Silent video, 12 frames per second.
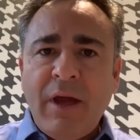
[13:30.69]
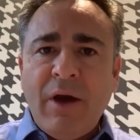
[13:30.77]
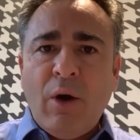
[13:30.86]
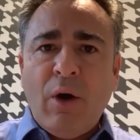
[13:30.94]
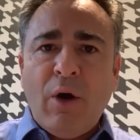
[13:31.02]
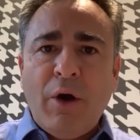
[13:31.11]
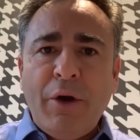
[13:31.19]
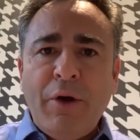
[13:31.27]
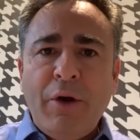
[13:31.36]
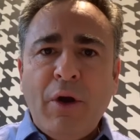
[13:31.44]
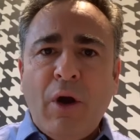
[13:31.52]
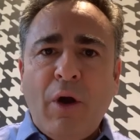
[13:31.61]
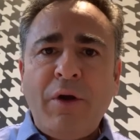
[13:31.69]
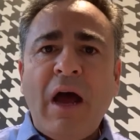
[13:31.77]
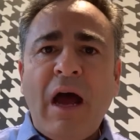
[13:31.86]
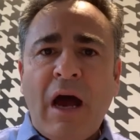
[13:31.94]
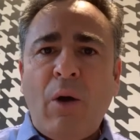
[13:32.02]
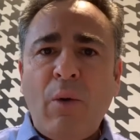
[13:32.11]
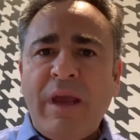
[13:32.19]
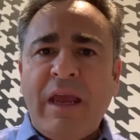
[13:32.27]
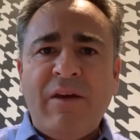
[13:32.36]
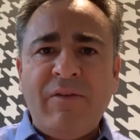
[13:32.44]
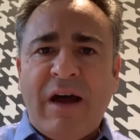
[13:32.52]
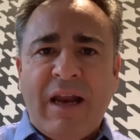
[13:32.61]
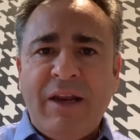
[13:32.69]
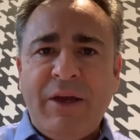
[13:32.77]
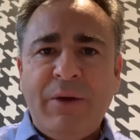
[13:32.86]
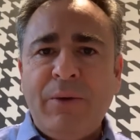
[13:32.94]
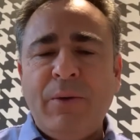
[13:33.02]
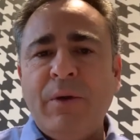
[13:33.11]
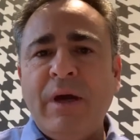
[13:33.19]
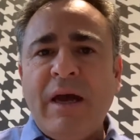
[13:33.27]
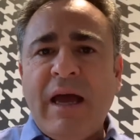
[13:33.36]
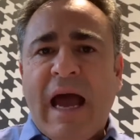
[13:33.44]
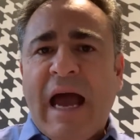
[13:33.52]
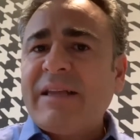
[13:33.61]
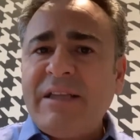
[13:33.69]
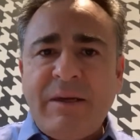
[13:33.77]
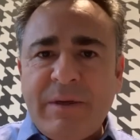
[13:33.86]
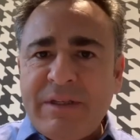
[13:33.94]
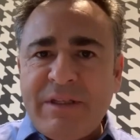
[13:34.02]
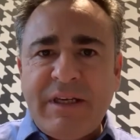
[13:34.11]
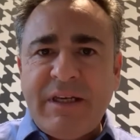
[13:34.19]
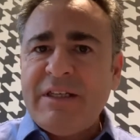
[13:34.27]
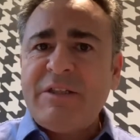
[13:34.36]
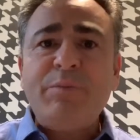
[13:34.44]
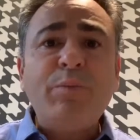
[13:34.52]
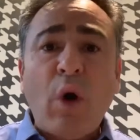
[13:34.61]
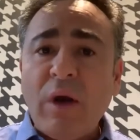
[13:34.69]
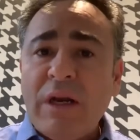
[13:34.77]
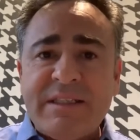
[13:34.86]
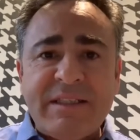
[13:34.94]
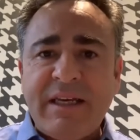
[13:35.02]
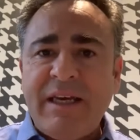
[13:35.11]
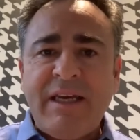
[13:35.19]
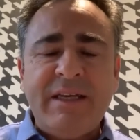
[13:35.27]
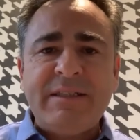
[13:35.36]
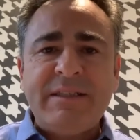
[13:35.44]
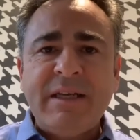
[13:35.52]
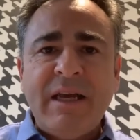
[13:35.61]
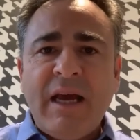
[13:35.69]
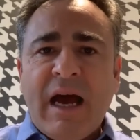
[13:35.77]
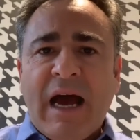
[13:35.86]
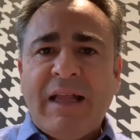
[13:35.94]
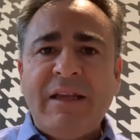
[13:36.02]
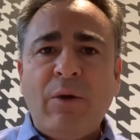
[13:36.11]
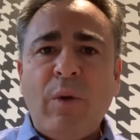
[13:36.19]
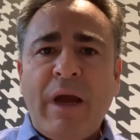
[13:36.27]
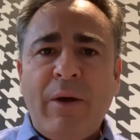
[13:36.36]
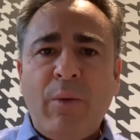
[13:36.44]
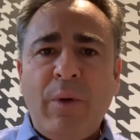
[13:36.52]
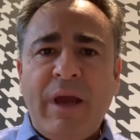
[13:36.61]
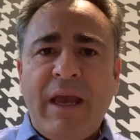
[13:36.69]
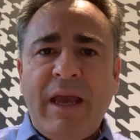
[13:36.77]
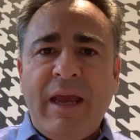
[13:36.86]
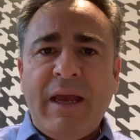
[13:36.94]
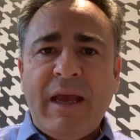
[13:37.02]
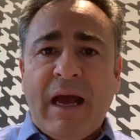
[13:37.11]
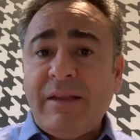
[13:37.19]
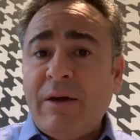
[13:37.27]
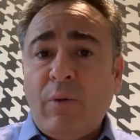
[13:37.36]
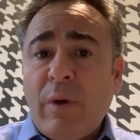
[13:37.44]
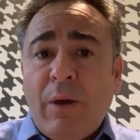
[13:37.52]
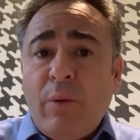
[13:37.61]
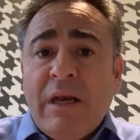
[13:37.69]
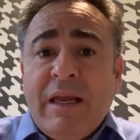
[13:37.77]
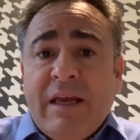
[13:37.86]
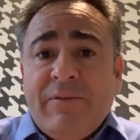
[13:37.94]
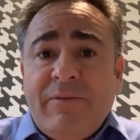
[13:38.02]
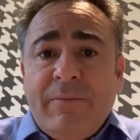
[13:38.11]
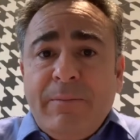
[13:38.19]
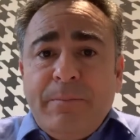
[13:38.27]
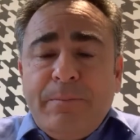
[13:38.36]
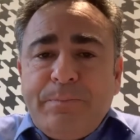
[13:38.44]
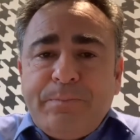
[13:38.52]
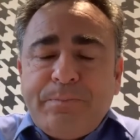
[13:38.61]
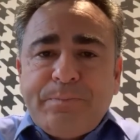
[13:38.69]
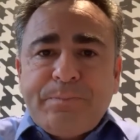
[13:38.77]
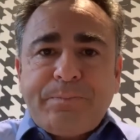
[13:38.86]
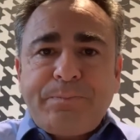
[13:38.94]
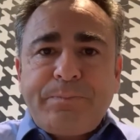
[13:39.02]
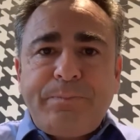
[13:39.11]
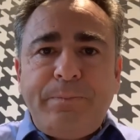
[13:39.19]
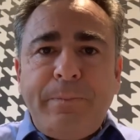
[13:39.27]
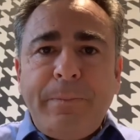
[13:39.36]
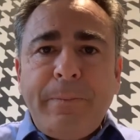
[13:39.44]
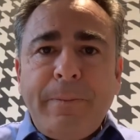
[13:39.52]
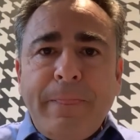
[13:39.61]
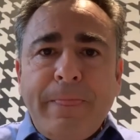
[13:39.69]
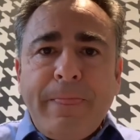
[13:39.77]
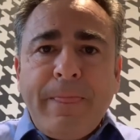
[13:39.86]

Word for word: yeah, on how we evaluate activities, policies, and the way we live? Yeah. Well,